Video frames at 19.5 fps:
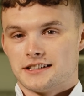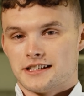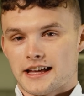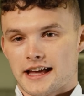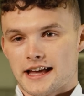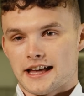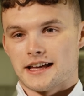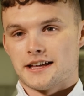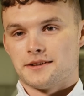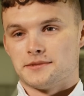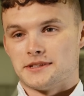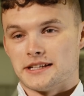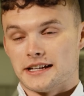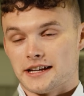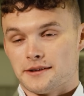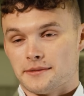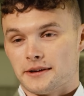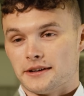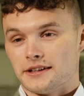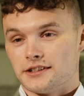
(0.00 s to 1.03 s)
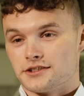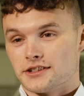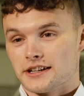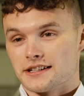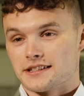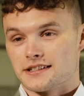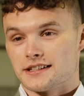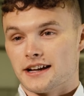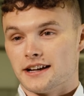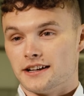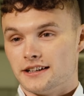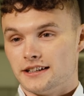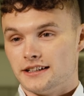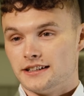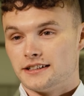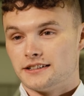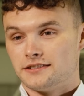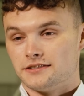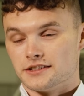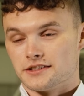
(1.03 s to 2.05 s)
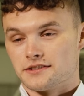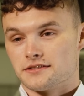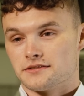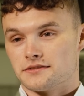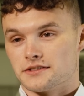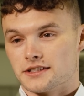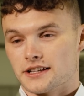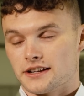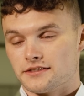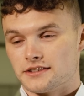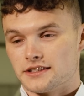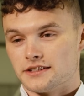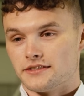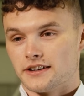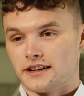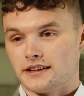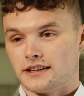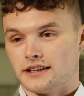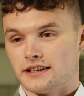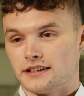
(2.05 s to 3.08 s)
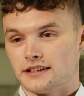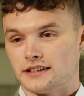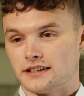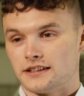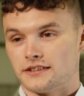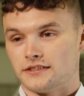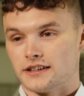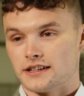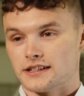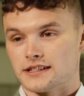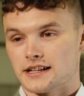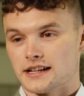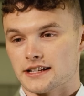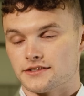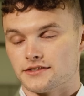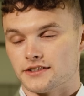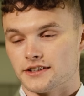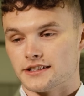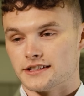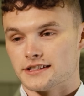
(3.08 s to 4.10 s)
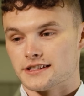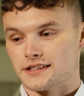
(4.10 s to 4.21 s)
um, to hear about interest that early was was obviously very very satisfying.